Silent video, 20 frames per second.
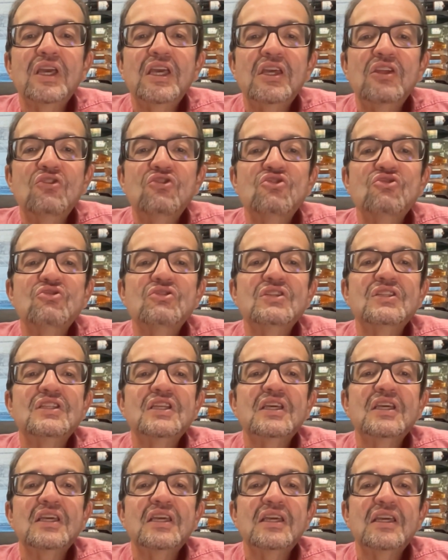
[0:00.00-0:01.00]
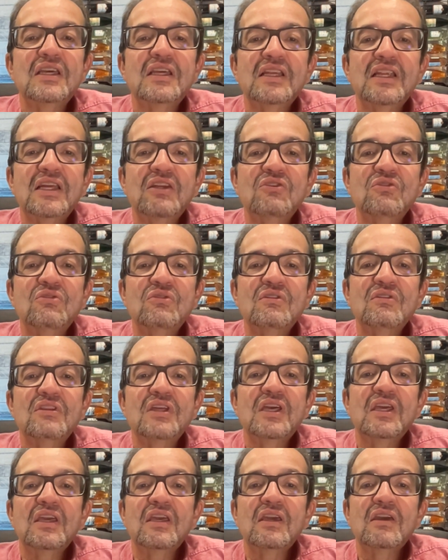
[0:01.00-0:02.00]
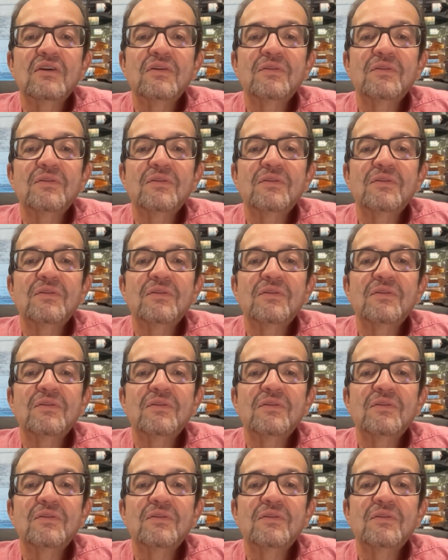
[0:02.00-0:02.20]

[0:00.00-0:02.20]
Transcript: interesting than you think.